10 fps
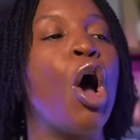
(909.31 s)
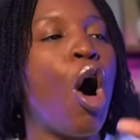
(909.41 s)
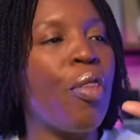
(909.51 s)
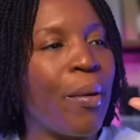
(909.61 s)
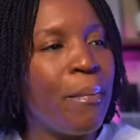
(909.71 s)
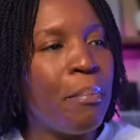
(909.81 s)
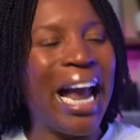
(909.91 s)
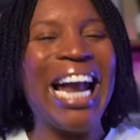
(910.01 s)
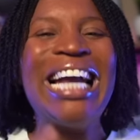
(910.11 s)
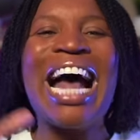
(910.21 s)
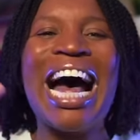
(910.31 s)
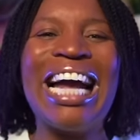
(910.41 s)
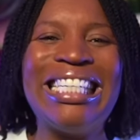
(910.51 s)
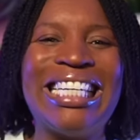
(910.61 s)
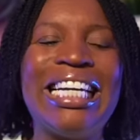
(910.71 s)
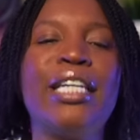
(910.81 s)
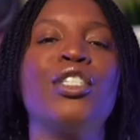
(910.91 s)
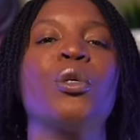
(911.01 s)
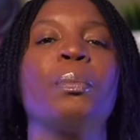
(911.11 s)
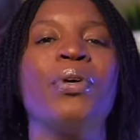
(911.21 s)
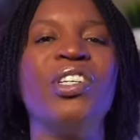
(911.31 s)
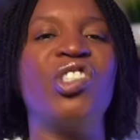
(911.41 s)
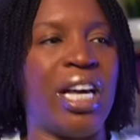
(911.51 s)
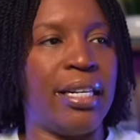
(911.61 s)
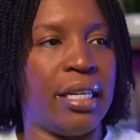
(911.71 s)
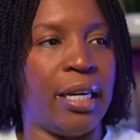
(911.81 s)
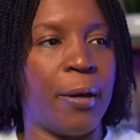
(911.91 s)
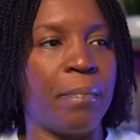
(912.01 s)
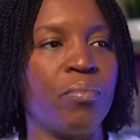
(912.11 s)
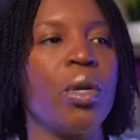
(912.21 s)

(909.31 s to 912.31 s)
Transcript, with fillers: on the main ideas presented.